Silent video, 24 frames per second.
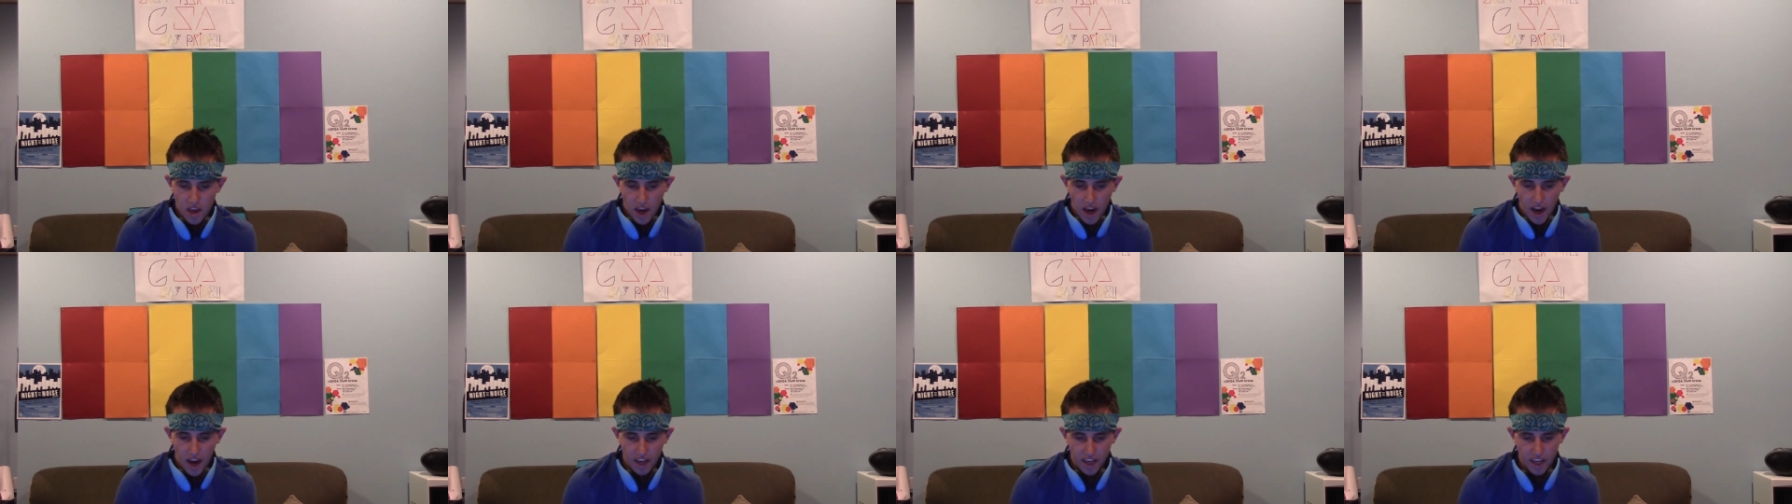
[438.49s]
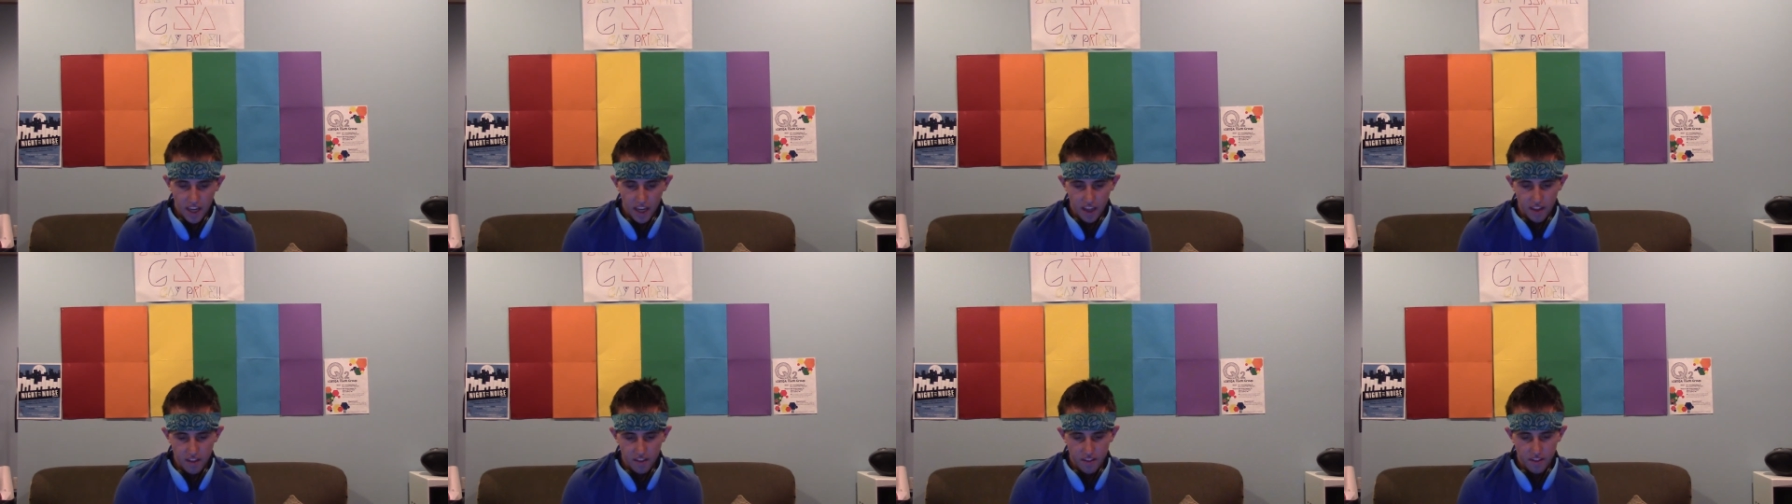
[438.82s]
I
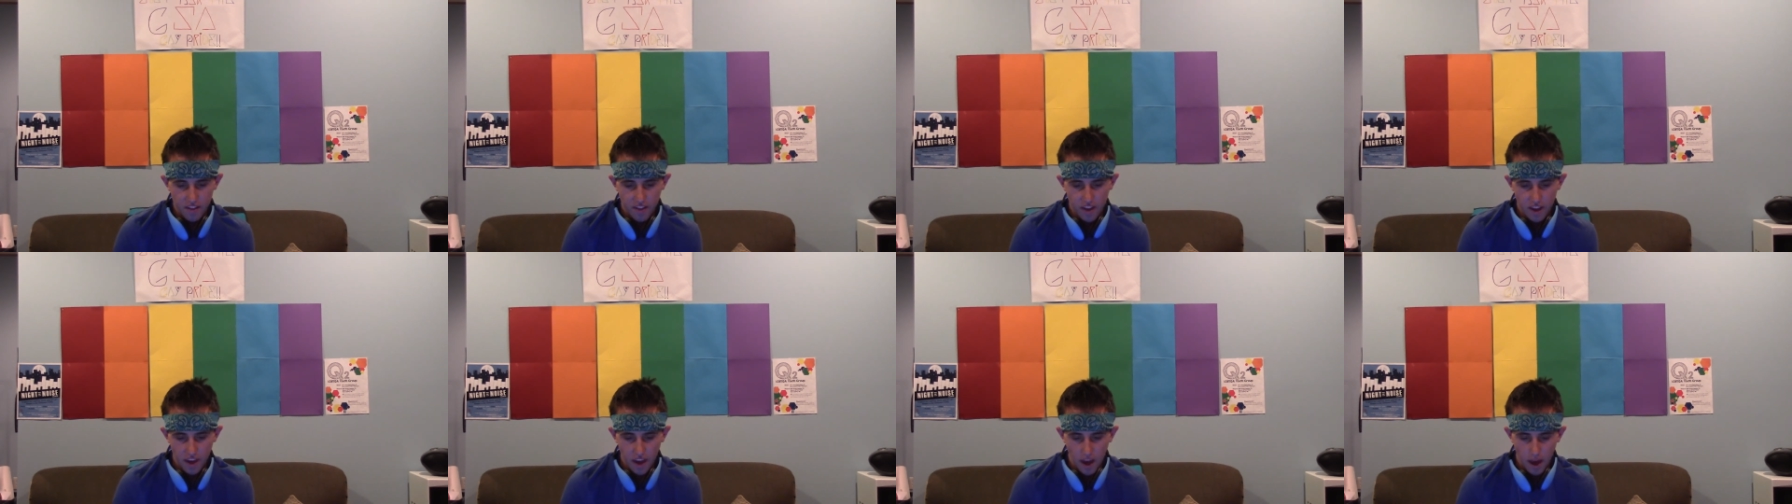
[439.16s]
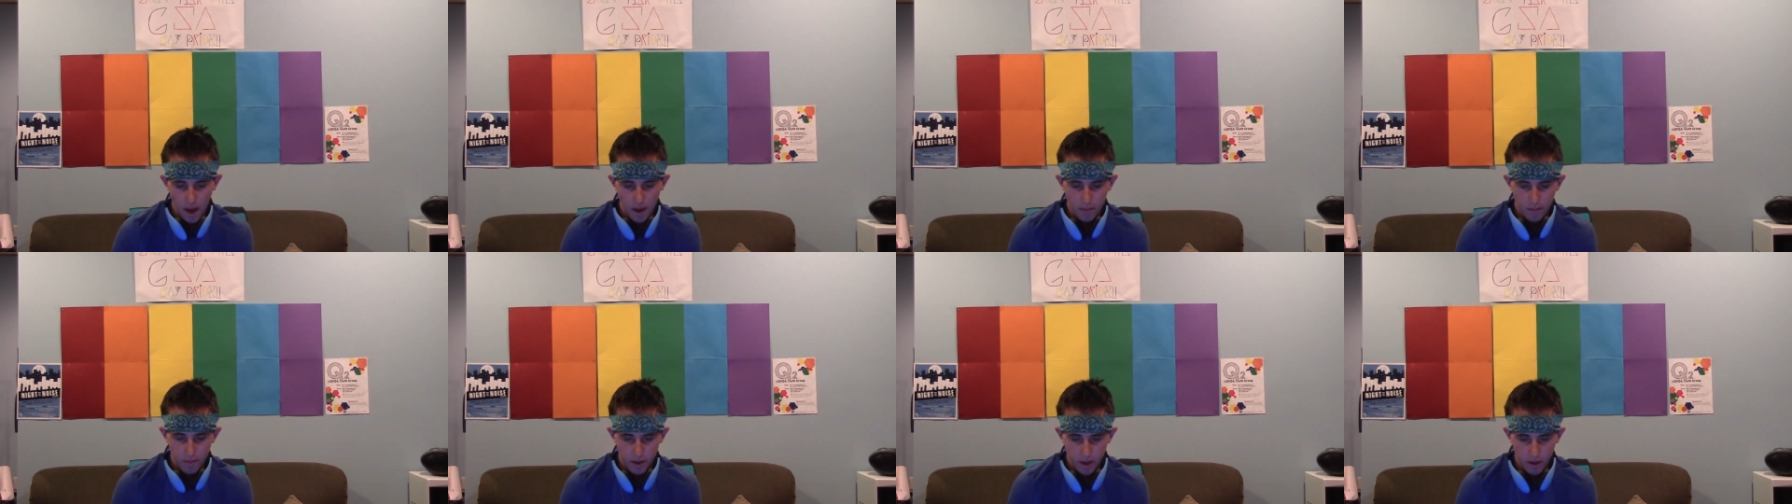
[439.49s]
can't say
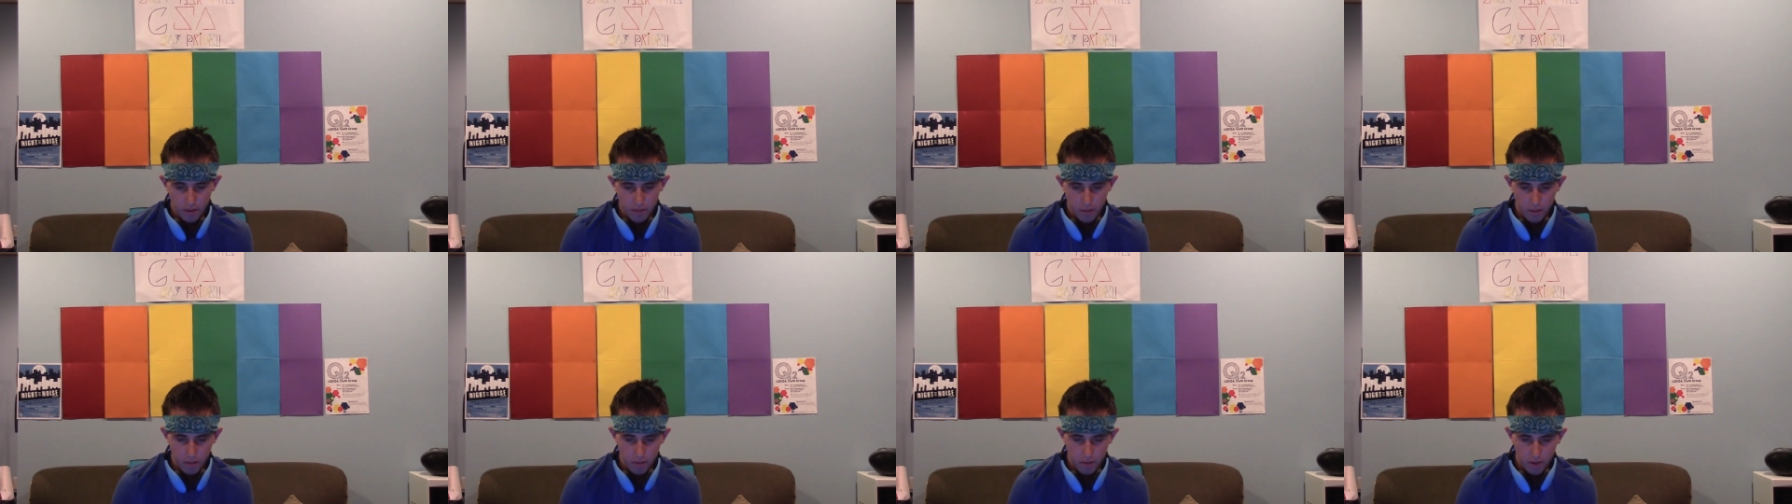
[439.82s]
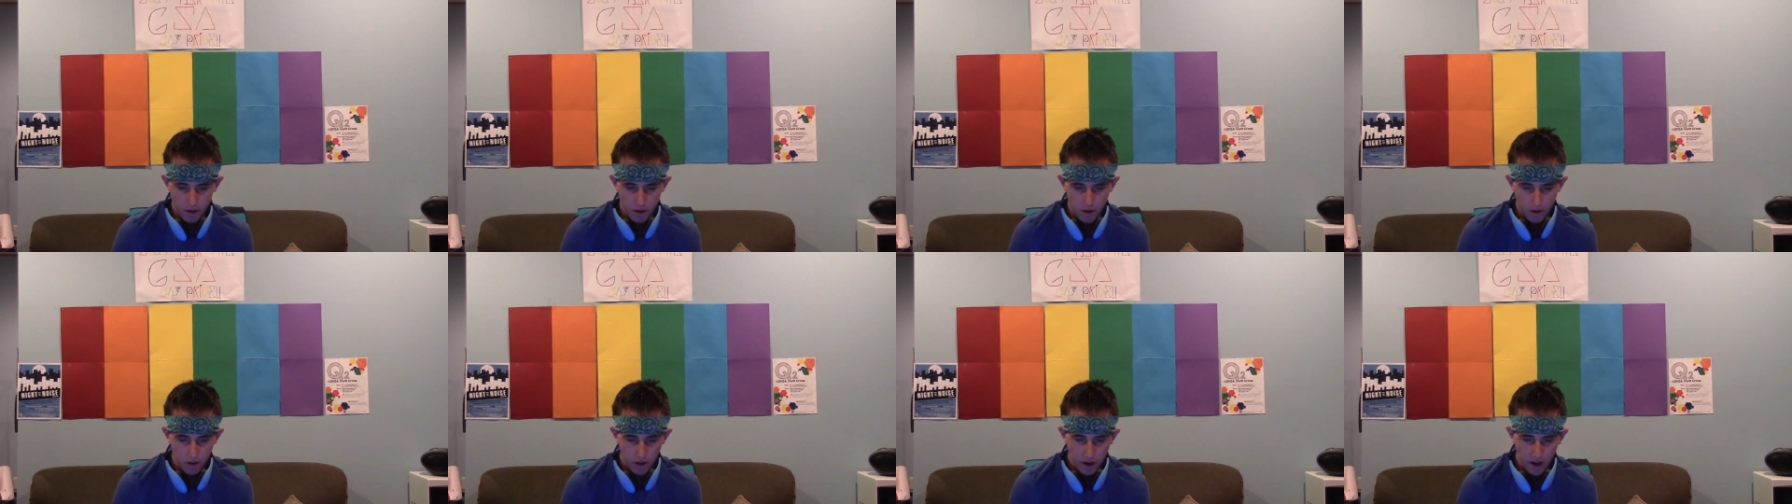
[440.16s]
I blame him though.